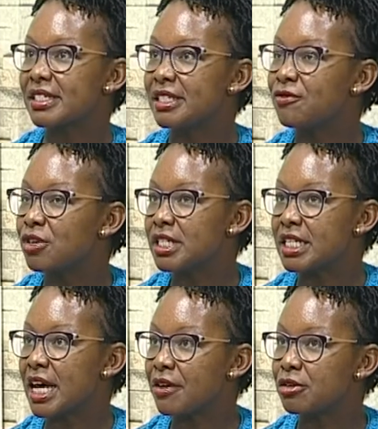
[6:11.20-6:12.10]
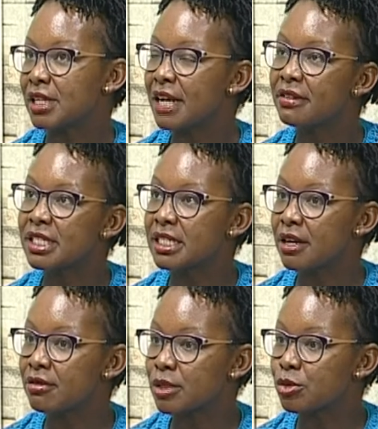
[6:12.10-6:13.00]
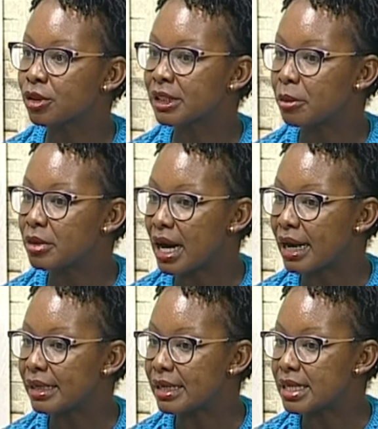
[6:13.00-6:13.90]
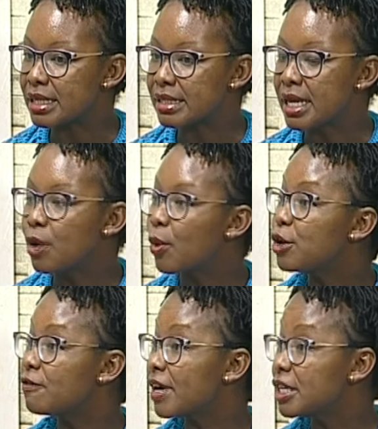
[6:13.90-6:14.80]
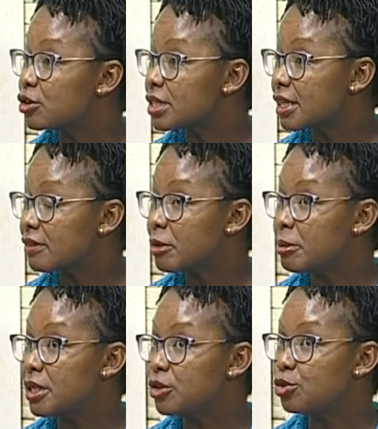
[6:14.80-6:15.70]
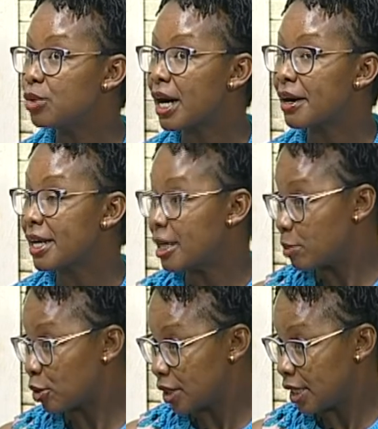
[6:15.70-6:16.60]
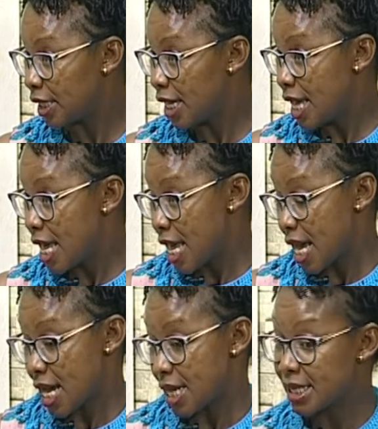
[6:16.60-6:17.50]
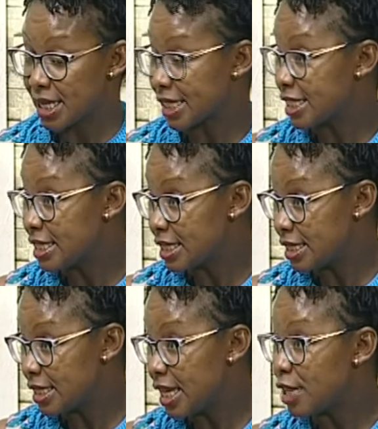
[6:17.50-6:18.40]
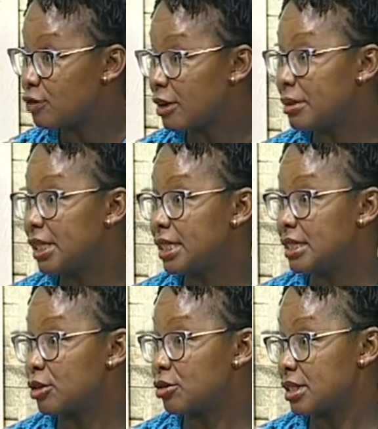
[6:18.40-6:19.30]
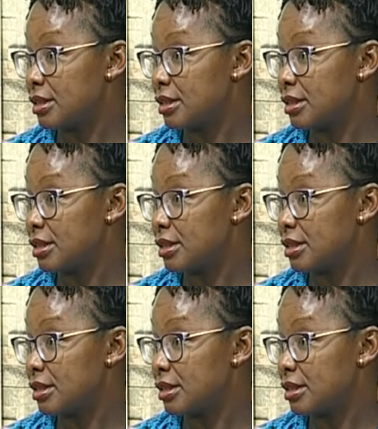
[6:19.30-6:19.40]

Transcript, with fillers: different scenarios. Another scenario that we talked about earlier is where you find yourself, maybe mm. you are an employee uh, in a certain city and your family is not